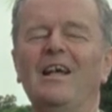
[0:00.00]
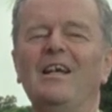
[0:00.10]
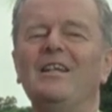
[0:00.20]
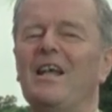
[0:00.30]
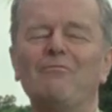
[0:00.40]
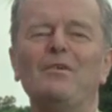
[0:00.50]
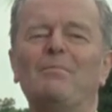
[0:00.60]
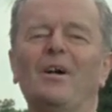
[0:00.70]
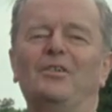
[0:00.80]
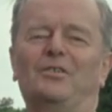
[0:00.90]
In every
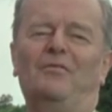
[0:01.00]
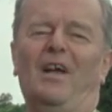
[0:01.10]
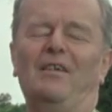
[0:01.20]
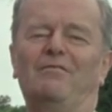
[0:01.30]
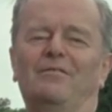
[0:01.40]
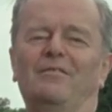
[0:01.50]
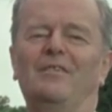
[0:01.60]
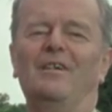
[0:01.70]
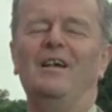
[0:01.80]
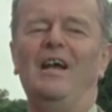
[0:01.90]
branch of life,
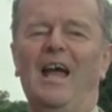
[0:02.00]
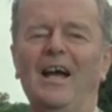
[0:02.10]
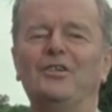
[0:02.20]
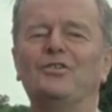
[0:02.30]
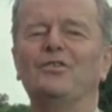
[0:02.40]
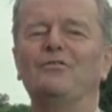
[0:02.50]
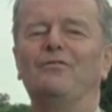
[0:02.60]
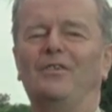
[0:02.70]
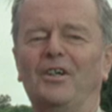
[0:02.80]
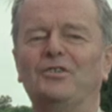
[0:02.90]
action,
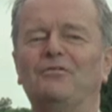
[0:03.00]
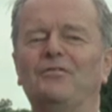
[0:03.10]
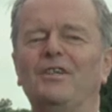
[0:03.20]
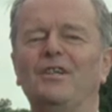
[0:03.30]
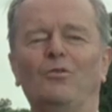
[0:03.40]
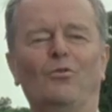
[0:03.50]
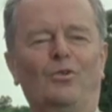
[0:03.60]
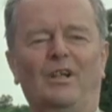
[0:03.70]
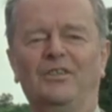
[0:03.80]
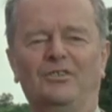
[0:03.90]
philosophy,
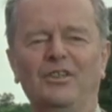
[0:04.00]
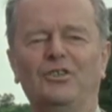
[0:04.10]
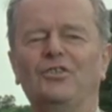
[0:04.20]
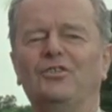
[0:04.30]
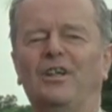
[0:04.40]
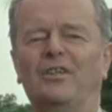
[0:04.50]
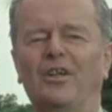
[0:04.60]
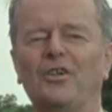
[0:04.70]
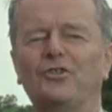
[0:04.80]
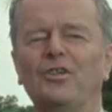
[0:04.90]
organization,
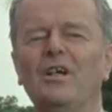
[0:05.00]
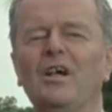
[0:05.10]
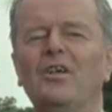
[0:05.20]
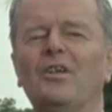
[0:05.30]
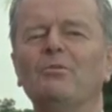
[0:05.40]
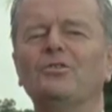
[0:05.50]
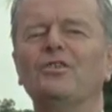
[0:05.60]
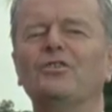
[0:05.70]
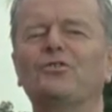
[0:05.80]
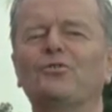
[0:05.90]
technology, there was
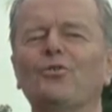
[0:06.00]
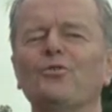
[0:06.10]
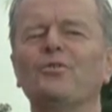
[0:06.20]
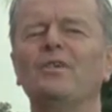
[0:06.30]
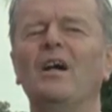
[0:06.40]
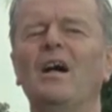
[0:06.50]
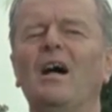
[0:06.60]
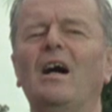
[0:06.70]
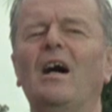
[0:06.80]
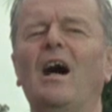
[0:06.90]
an extraordinary
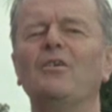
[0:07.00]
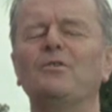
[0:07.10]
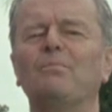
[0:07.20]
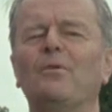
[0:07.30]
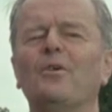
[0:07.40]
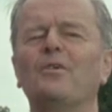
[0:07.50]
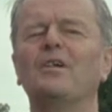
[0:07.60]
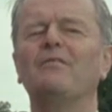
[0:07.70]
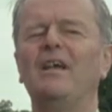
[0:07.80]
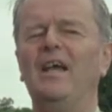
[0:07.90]

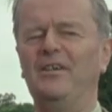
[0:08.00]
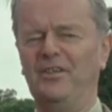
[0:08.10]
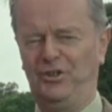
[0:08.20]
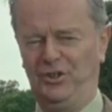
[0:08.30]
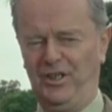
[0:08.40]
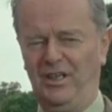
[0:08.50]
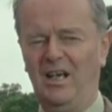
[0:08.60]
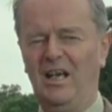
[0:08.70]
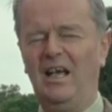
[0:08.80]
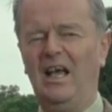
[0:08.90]
outpouring of energy,
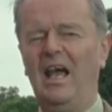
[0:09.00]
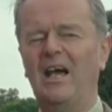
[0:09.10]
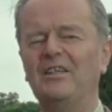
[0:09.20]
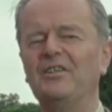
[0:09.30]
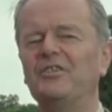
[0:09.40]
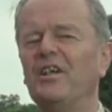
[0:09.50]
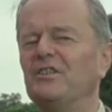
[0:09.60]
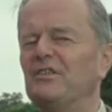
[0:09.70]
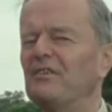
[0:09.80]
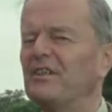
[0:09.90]
an
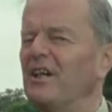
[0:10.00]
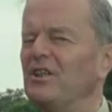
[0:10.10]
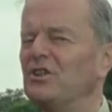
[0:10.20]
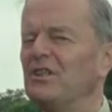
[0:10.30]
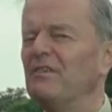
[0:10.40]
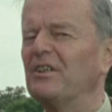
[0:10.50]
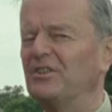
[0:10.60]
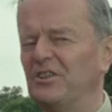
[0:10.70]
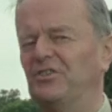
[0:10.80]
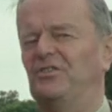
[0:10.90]
intensification of
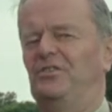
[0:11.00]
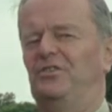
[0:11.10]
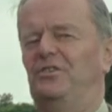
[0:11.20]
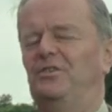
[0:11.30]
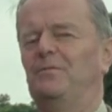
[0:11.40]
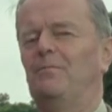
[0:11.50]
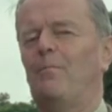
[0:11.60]
existence.